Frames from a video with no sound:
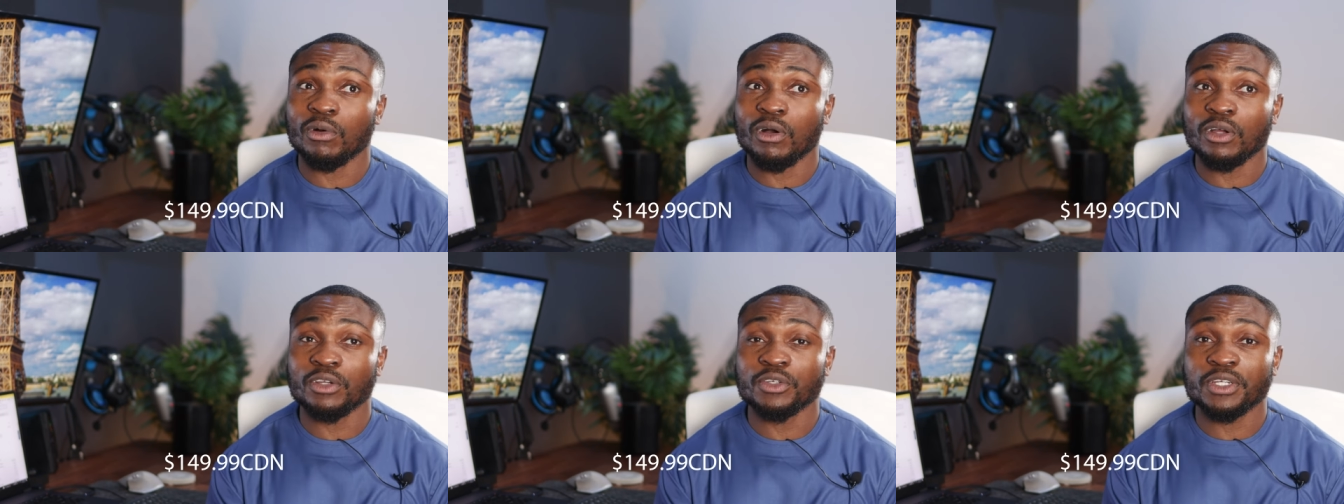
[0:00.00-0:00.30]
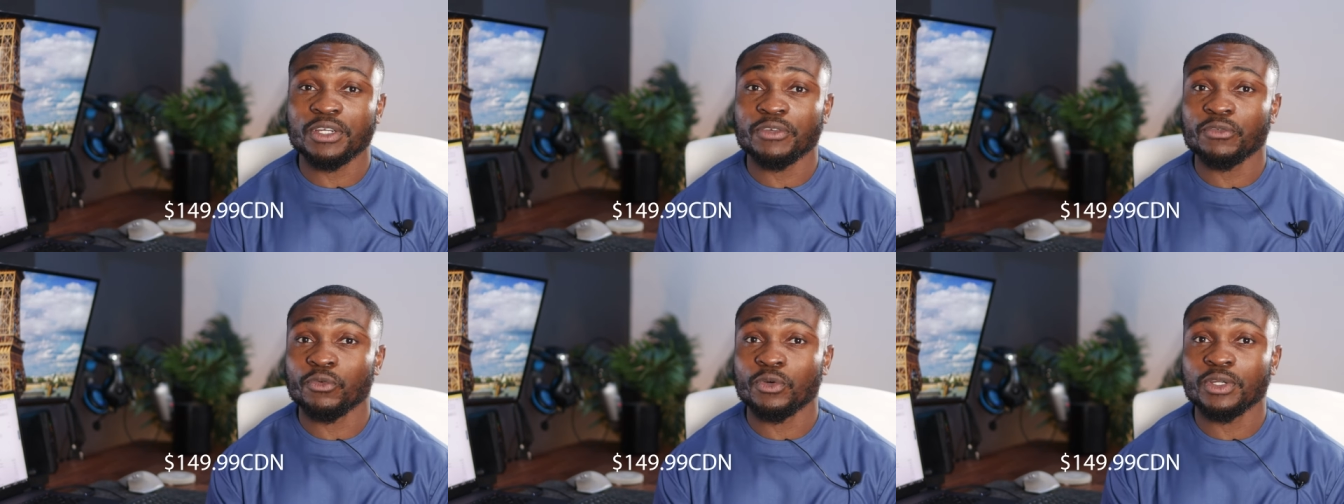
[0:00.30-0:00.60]

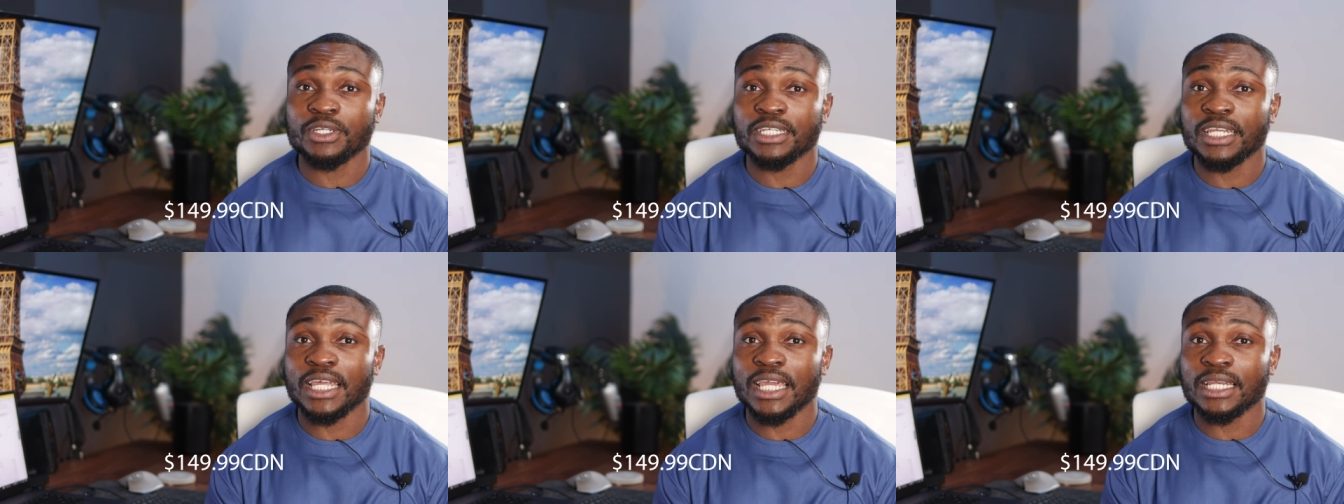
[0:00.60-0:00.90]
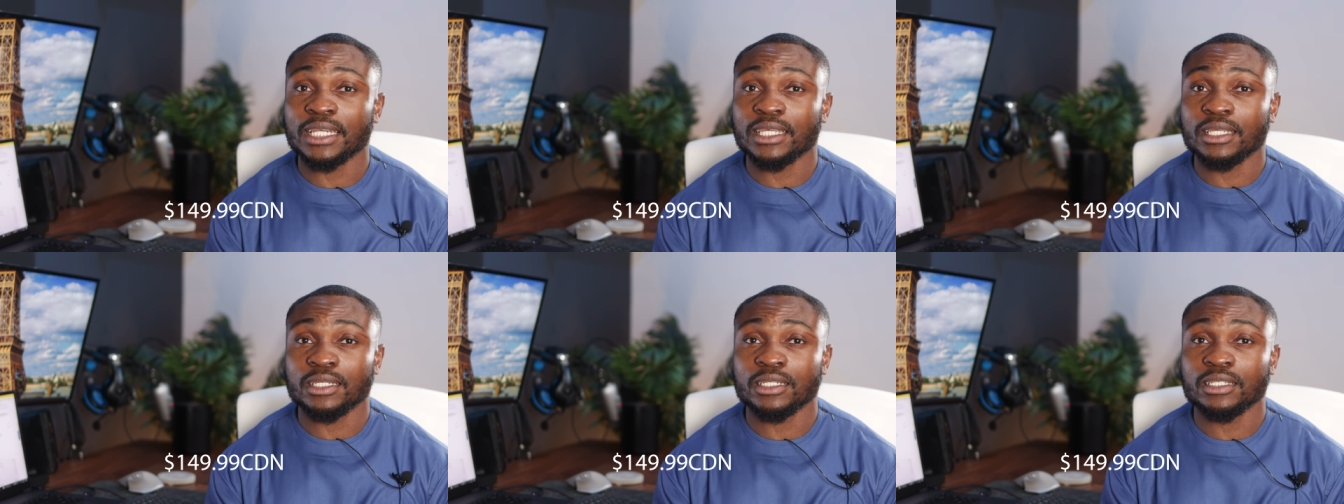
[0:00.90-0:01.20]

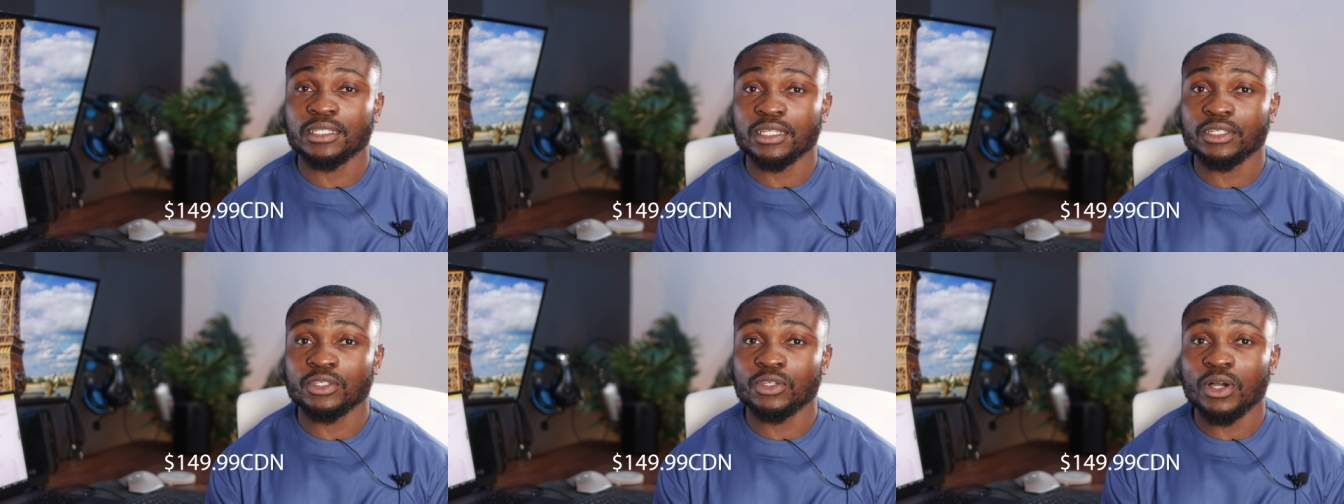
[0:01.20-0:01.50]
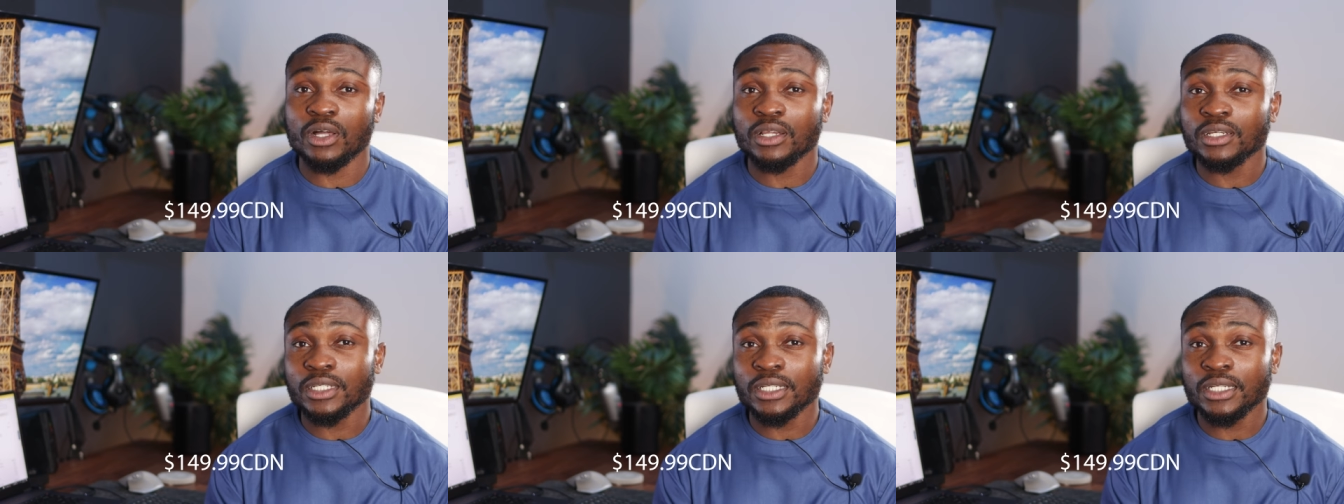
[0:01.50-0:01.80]
149 Canadian
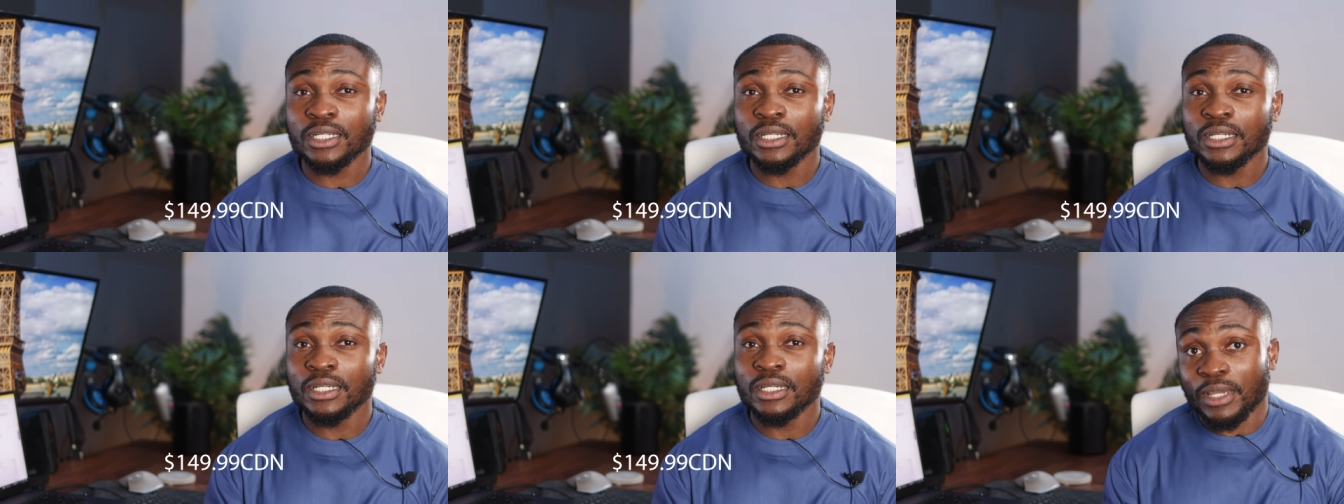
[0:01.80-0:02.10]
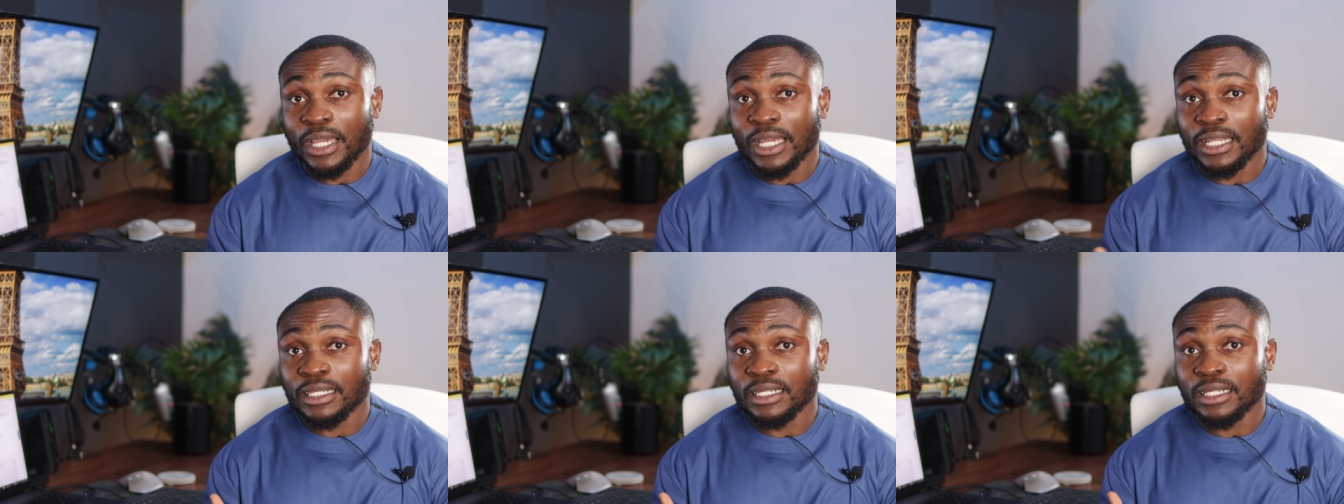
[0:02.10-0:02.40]
dollar
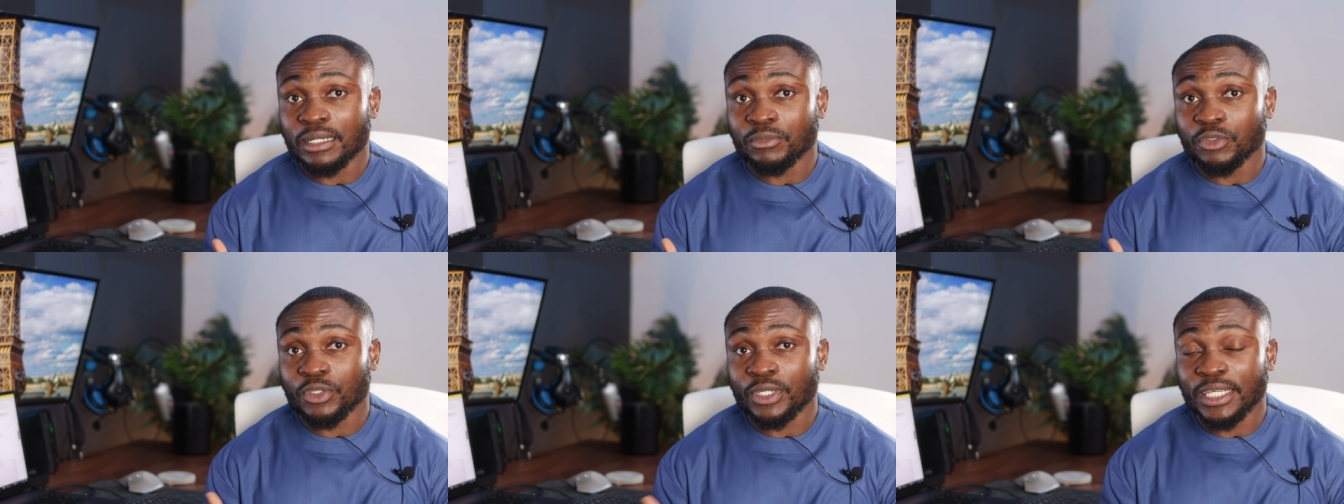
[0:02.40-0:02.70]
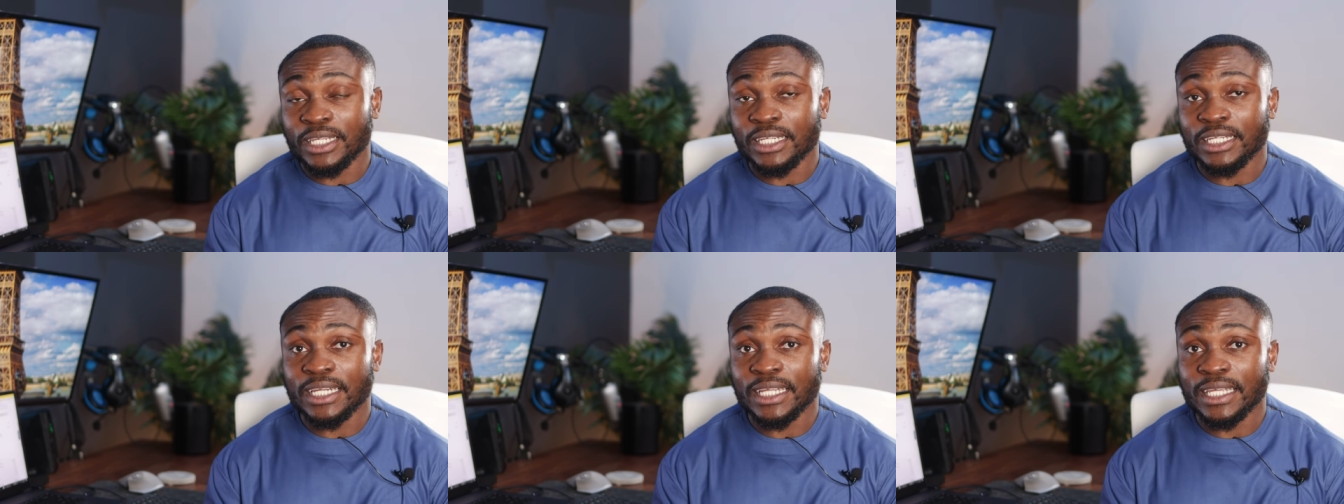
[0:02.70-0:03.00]
and um, you
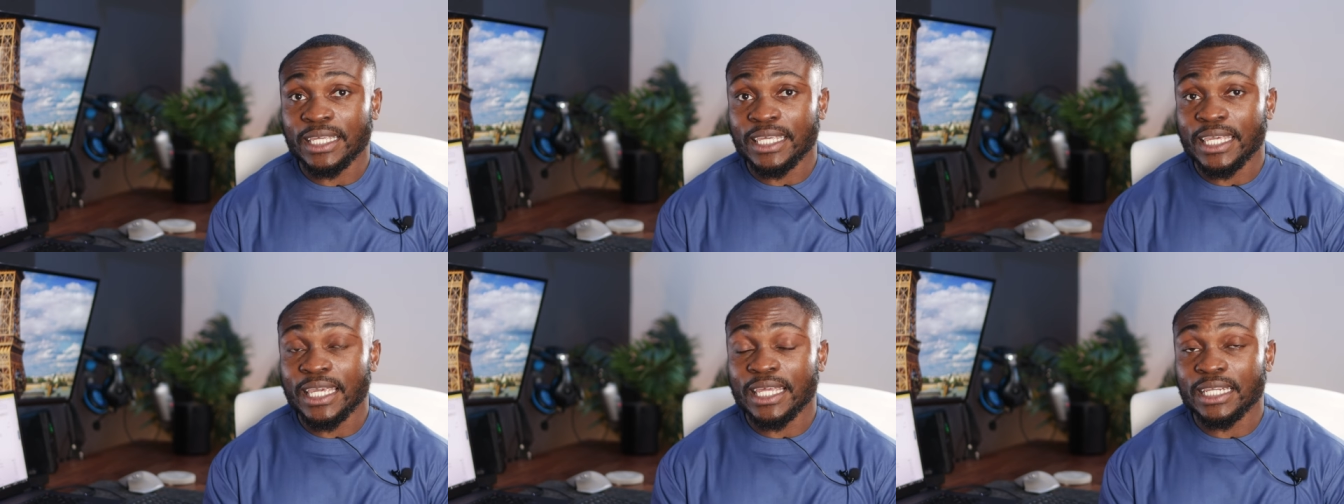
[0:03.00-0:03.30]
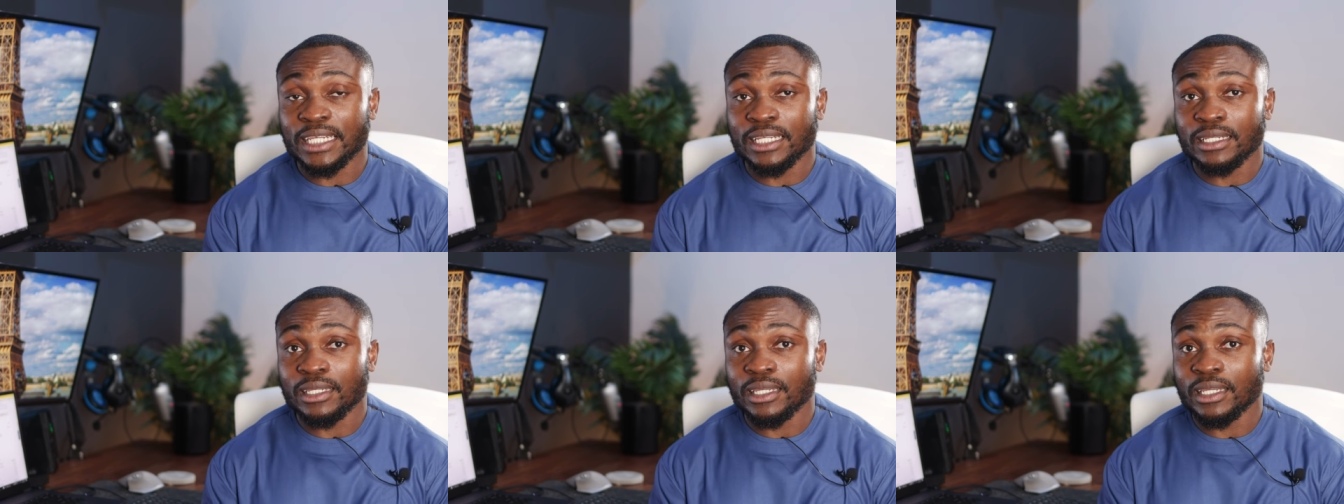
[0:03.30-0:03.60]
can either
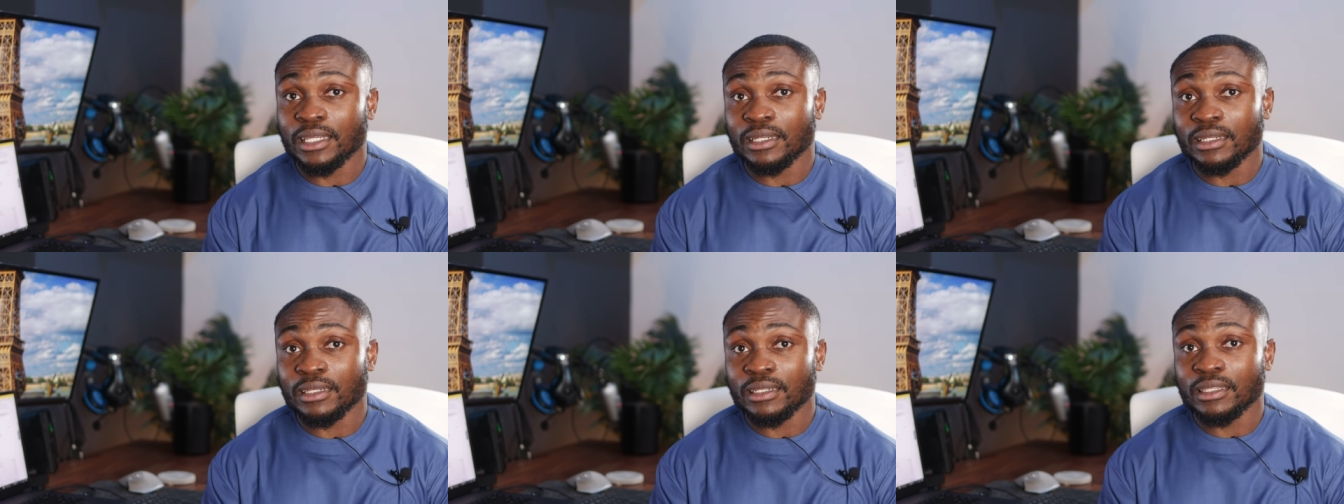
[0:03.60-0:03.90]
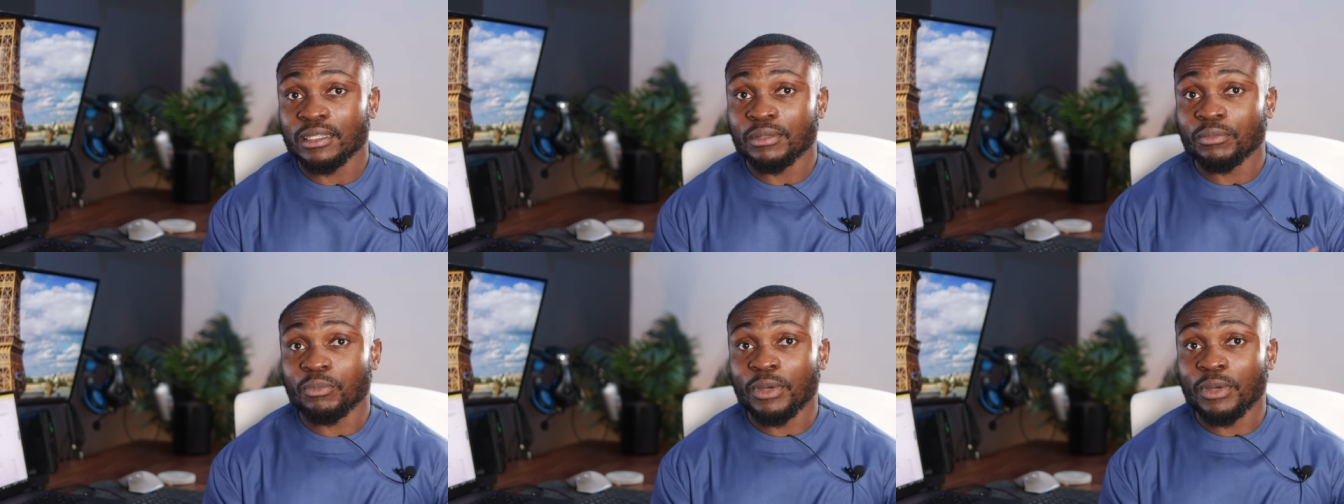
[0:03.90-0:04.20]
get it in the